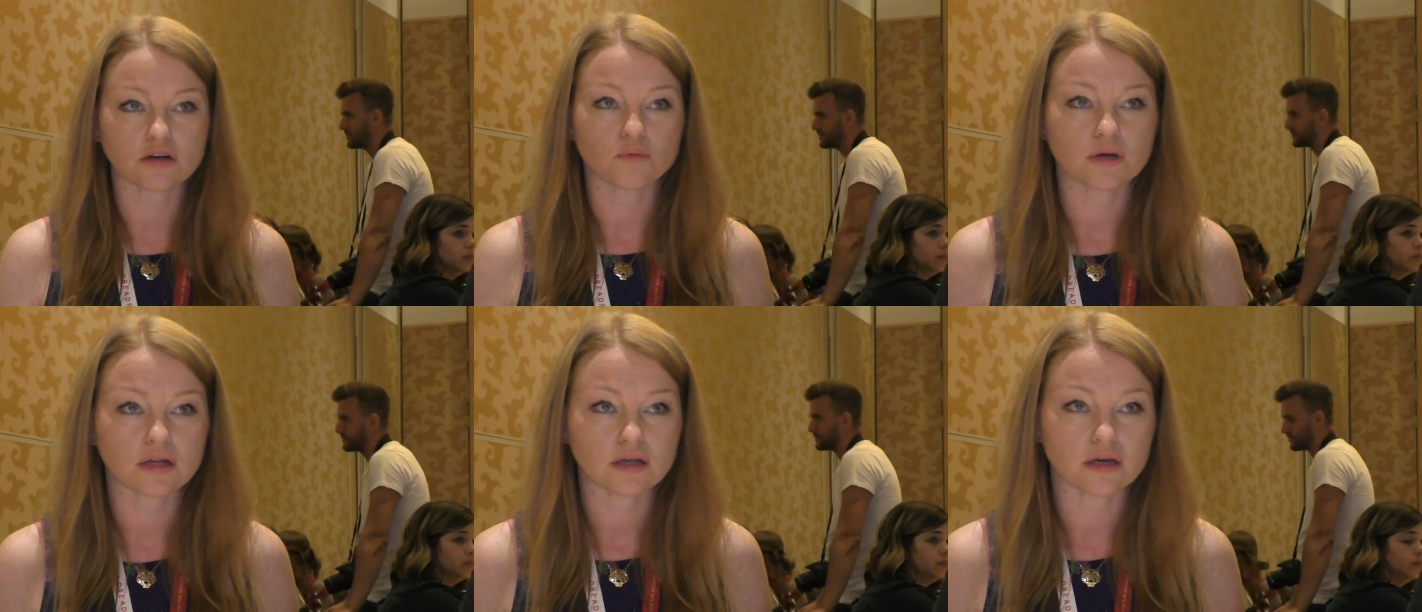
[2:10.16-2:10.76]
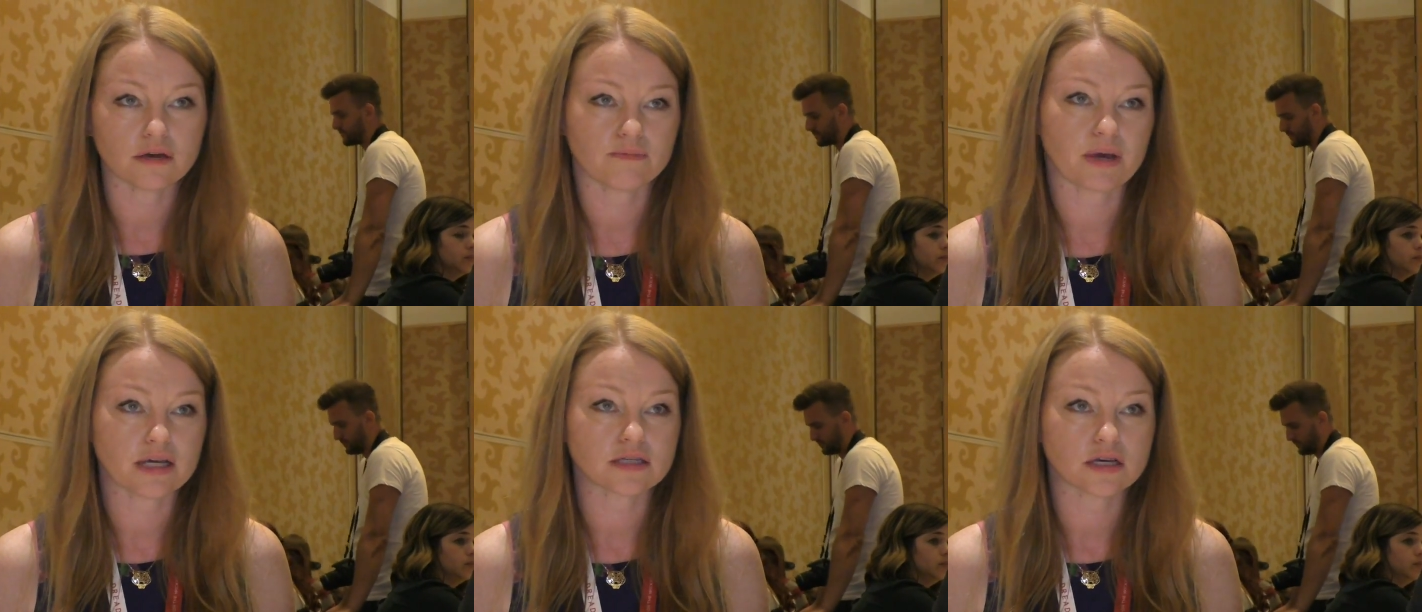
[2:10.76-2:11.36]
Speaker 1: a weekly
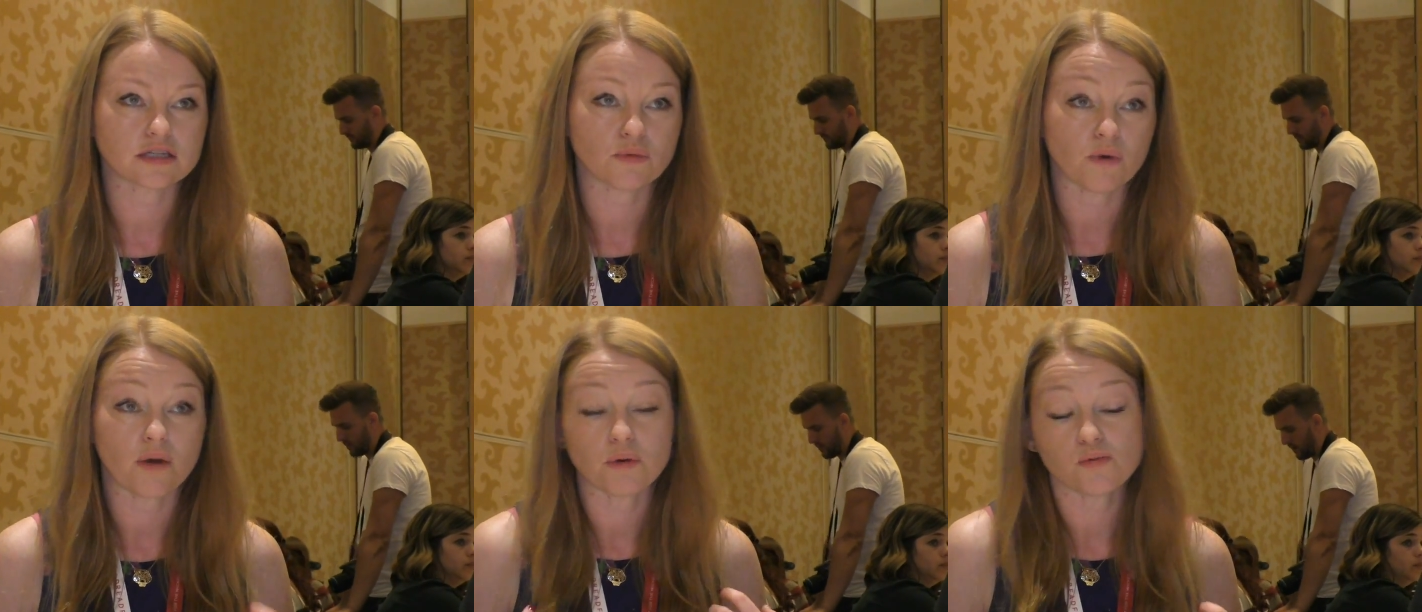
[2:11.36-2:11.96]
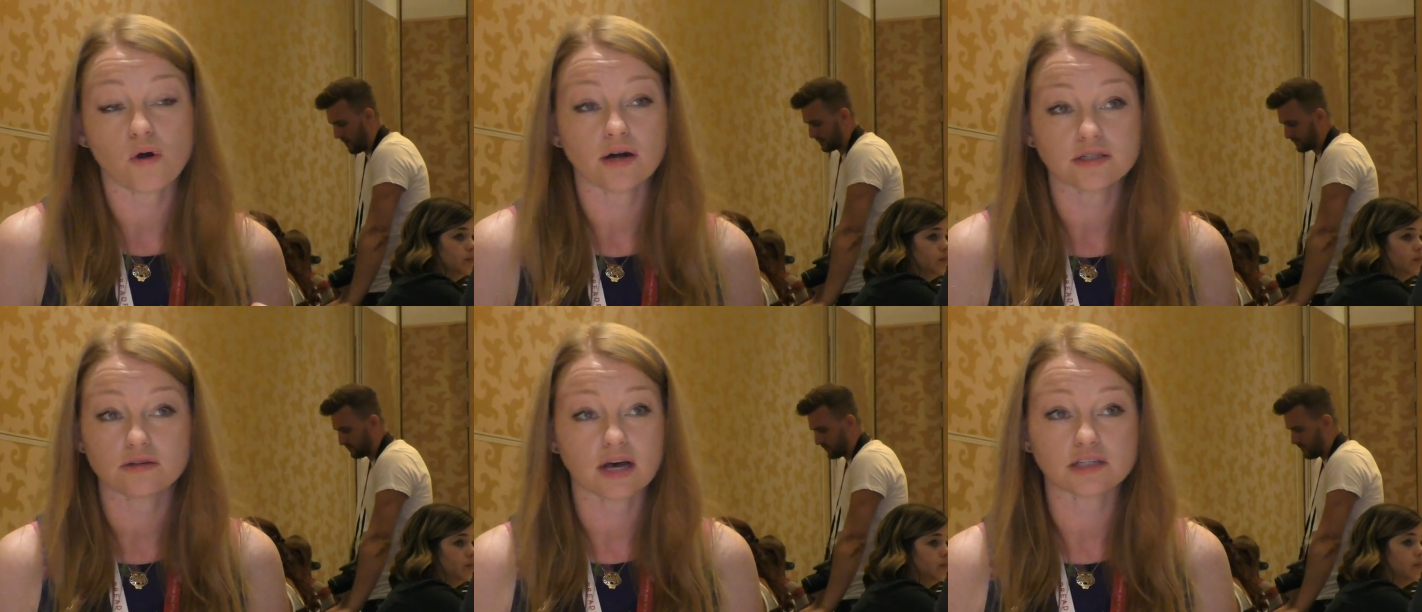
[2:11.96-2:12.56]
basis, and we
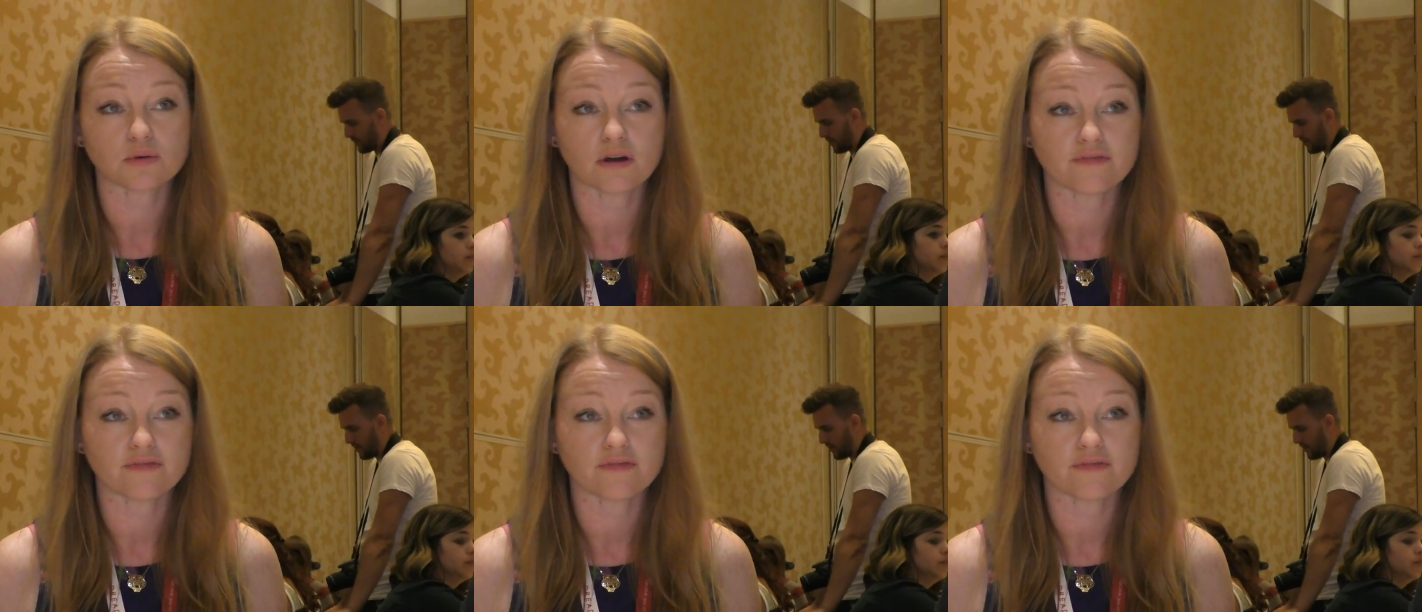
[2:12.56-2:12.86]
want to. That's what our